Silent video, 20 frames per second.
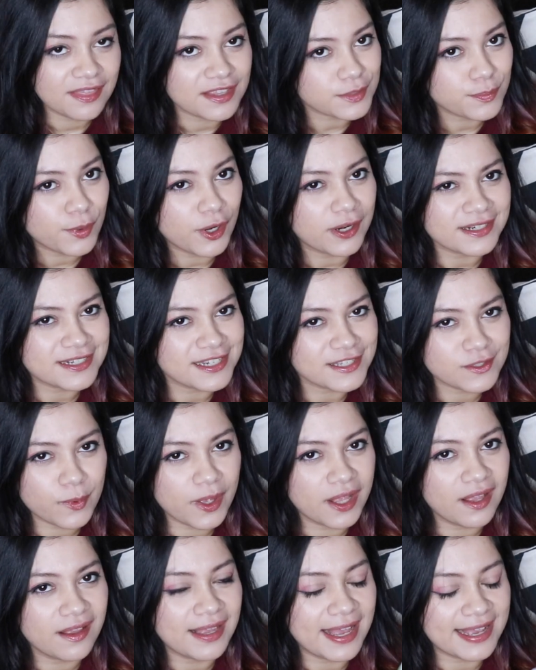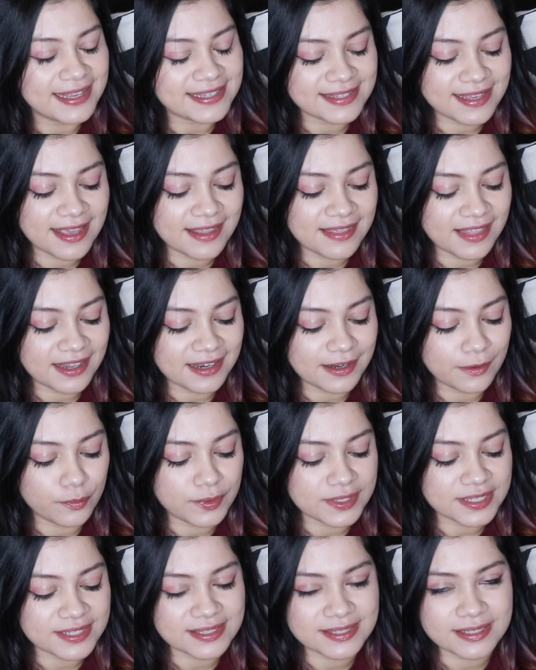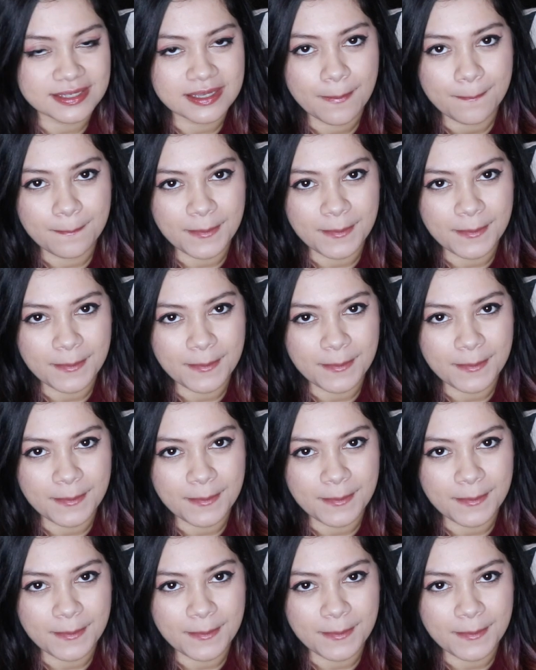This product as well, I said that it was,